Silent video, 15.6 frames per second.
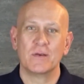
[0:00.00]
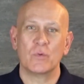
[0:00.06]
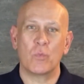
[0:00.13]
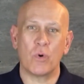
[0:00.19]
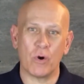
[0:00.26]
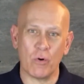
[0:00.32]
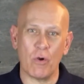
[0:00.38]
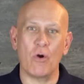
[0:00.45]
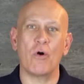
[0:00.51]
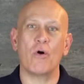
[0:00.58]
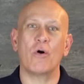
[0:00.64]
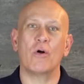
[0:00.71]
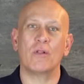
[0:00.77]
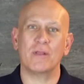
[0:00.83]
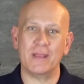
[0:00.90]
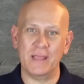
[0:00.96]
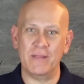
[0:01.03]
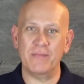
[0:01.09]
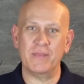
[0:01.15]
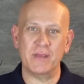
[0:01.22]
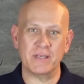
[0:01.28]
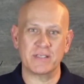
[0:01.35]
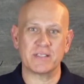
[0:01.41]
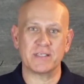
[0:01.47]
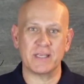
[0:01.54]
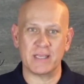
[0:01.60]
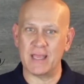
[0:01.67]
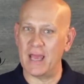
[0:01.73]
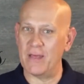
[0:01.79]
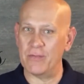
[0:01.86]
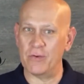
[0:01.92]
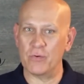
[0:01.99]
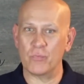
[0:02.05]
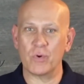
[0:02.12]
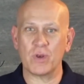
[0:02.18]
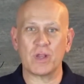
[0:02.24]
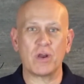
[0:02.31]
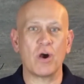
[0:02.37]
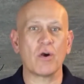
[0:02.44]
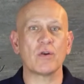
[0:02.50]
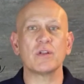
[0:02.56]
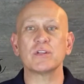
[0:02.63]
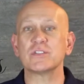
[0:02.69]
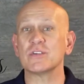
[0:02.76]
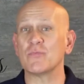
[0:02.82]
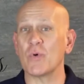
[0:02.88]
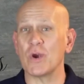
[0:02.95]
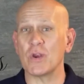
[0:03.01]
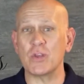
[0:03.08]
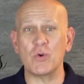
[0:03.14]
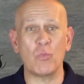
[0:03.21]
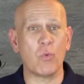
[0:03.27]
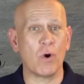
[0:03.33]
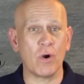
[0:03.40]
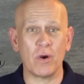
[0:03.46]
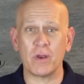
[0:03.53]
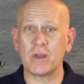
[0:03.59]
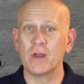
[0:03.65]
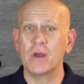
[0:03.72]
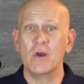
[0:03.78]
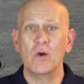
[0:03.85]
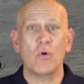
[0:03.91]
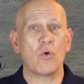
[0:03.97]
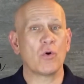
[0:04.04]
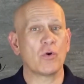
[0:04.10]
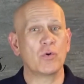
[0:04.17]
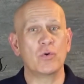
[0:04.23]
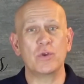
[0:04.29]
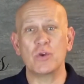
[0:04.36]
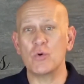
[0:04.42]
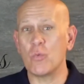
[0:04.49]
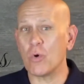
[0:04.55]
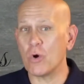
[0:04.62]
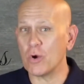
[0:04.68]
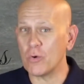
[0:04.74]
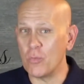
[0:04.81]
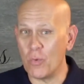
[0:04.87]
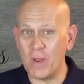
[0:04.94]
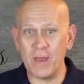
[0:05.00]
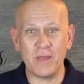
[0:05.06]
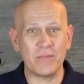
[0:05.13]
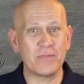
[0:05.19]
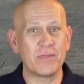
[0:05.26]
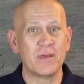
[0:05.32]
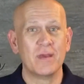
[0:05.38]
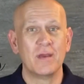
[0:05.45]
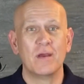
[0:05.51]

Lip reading: we're all in this together, regardless of where you work or who you work with